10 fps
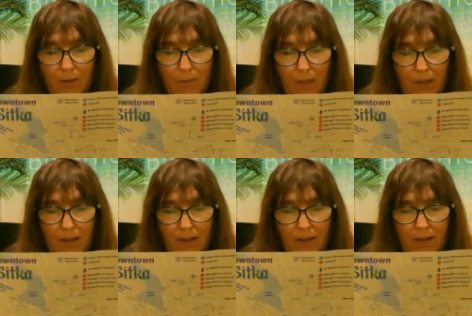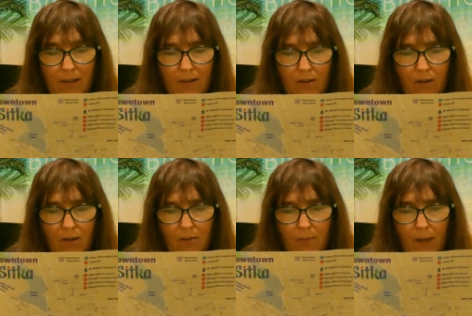medalist
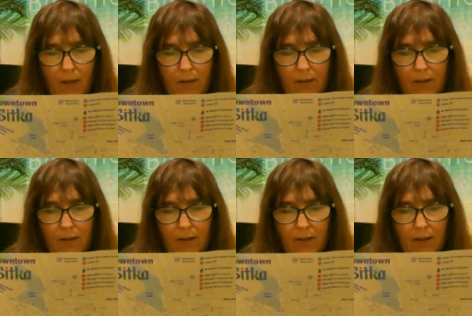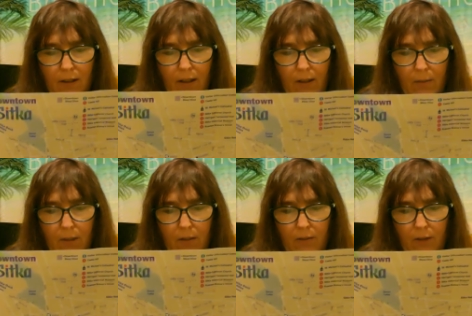Charles Paddock and
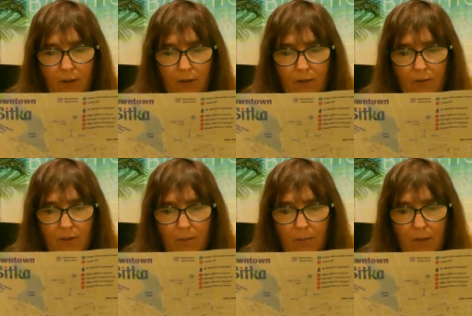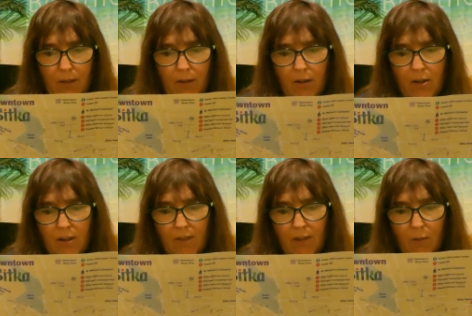Medal of Honors recipient Archie
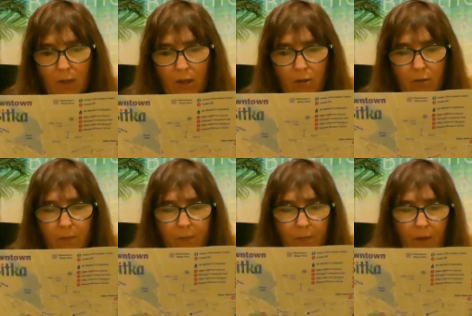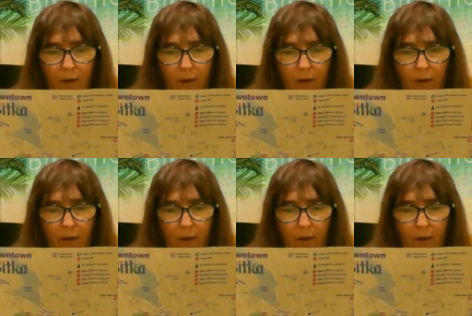Van Winkle are